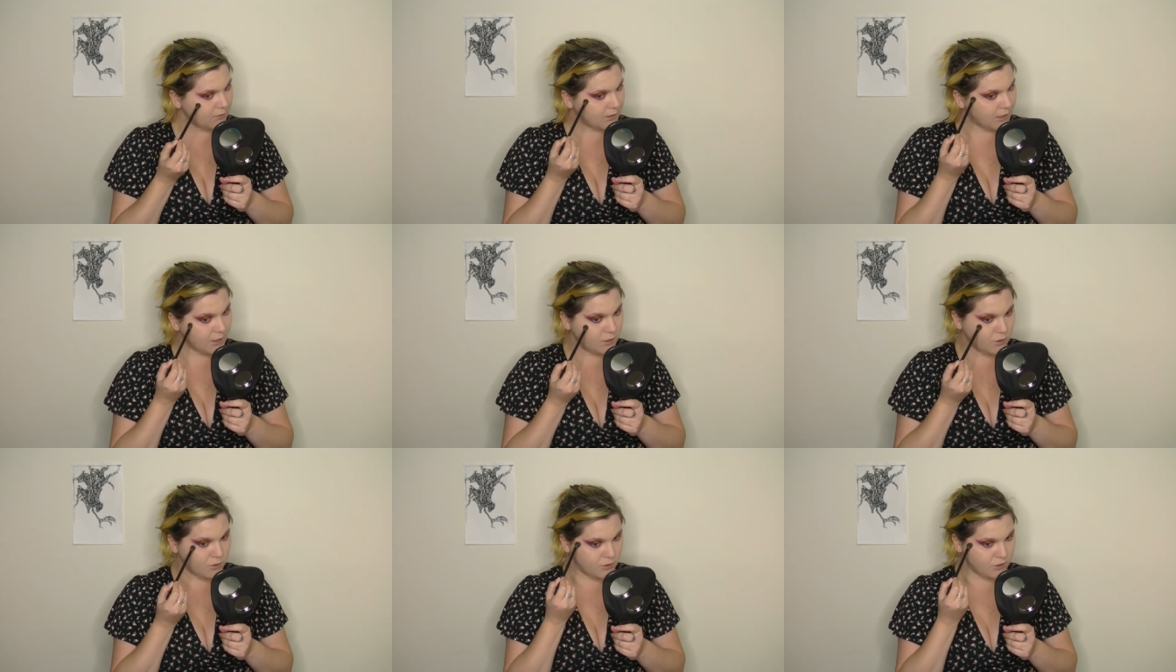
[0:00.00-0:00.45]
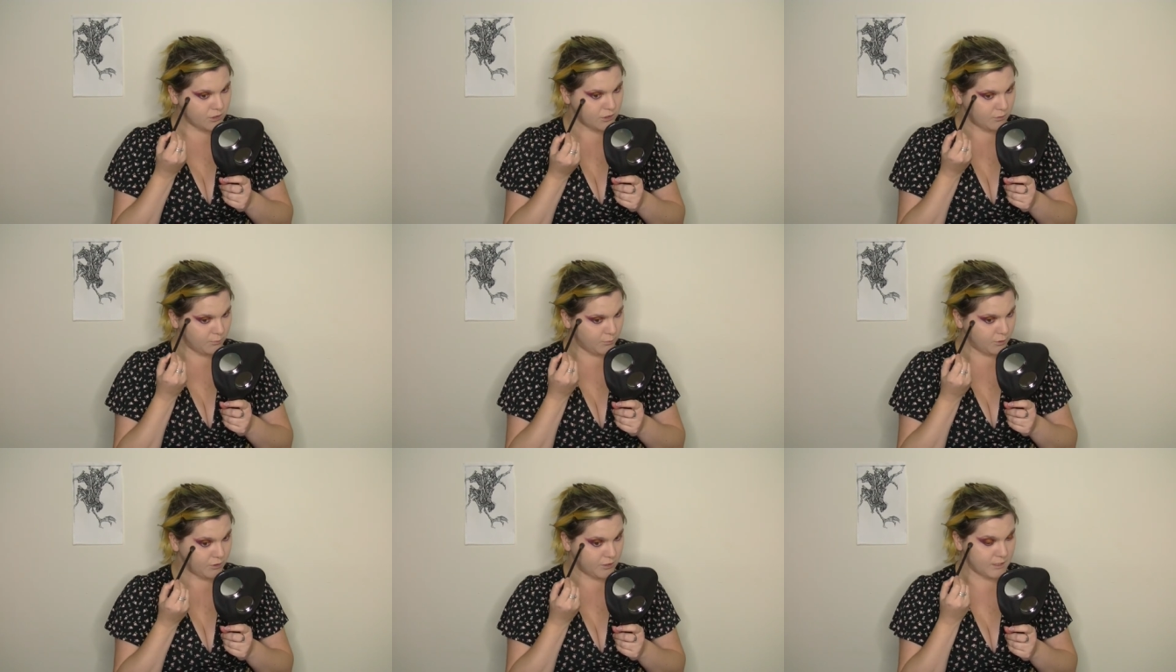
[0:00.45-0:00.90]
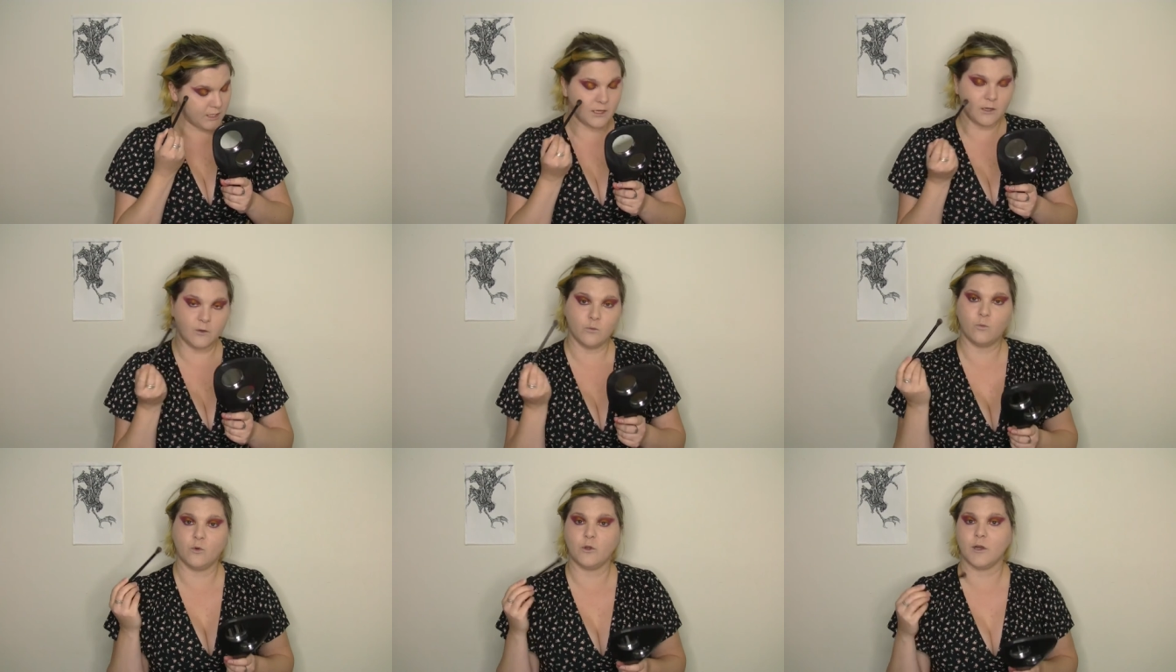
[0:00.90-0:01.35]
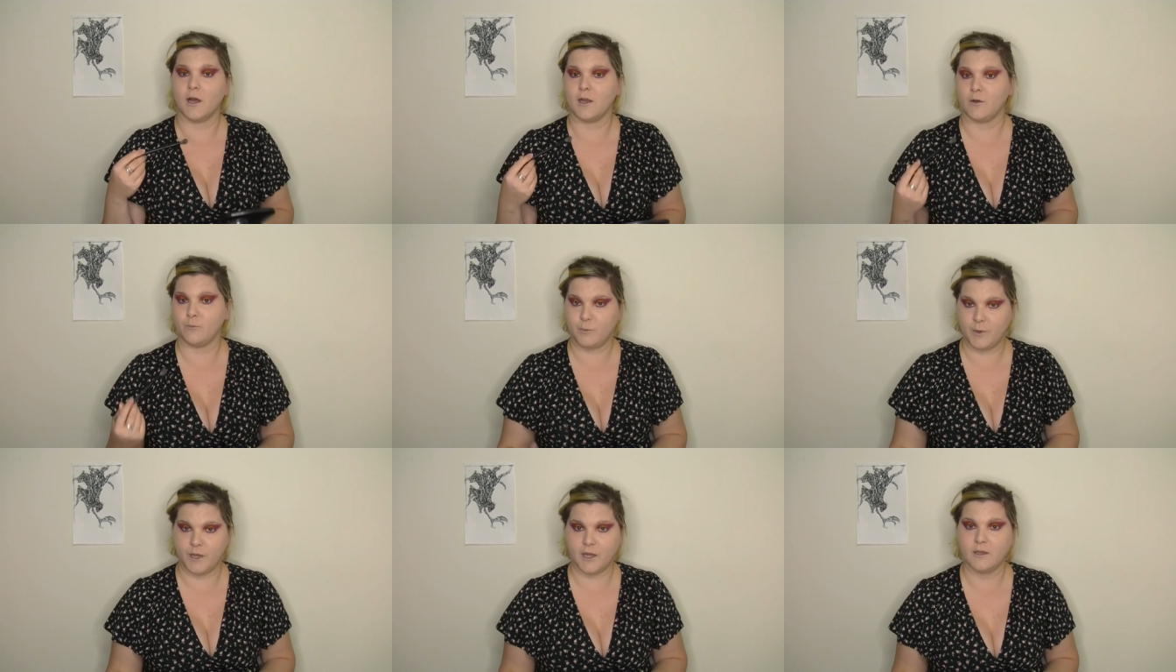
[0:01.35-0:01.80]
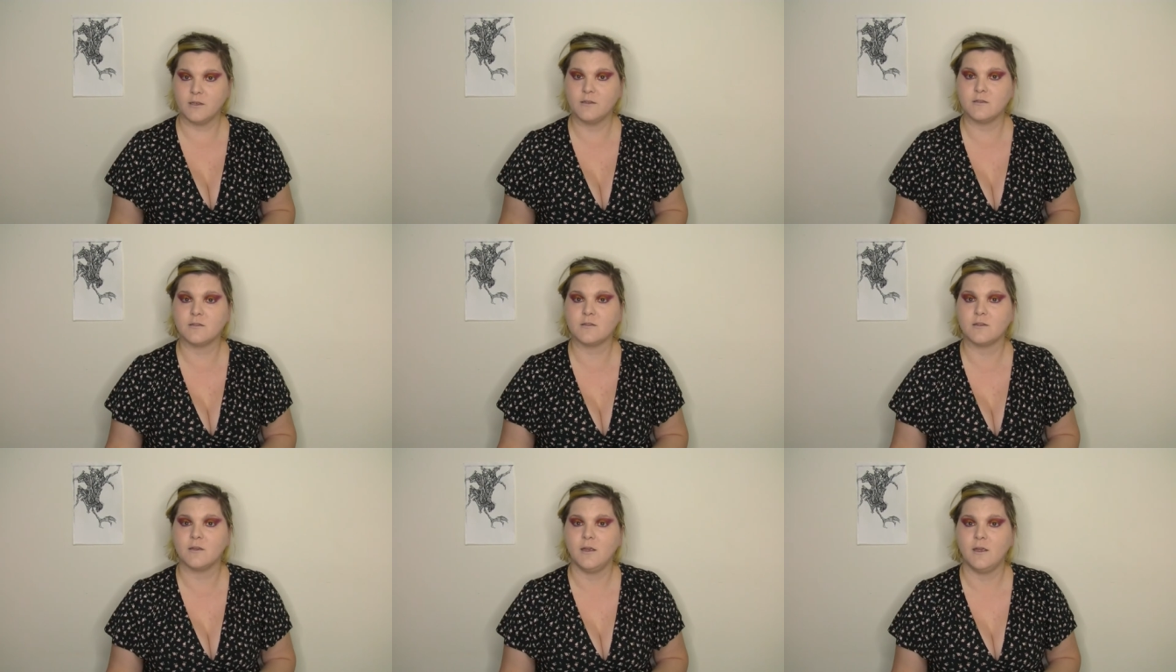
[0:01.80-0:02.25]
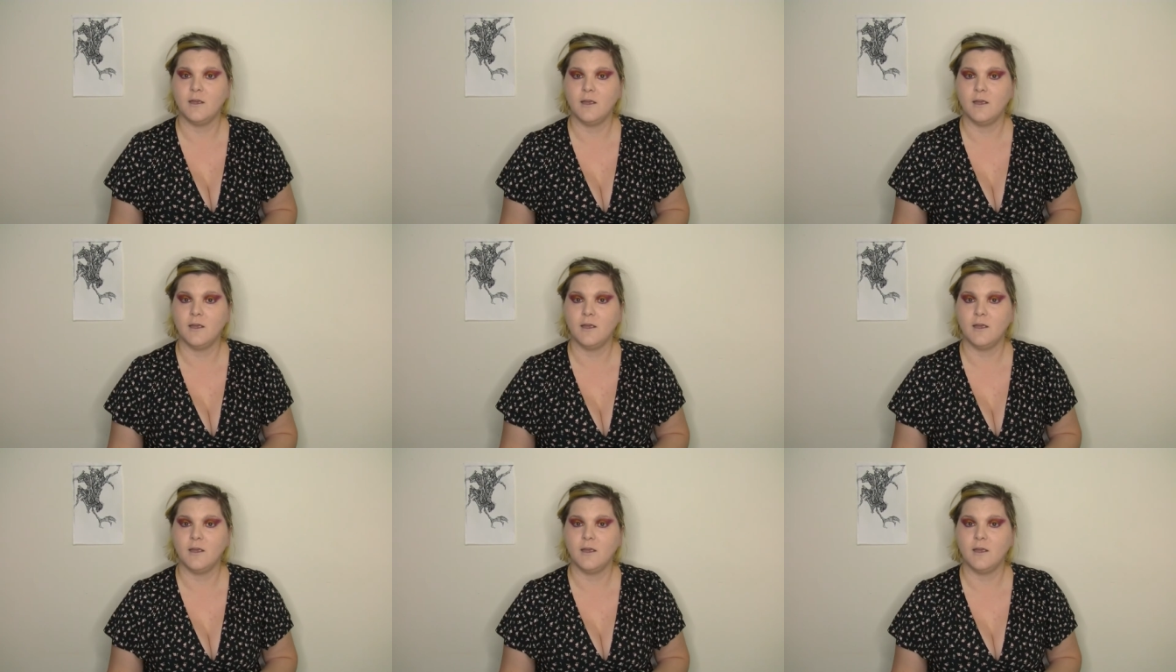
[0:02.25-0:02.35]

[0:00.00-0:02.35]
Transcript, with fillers: they used it because they would hunt bears.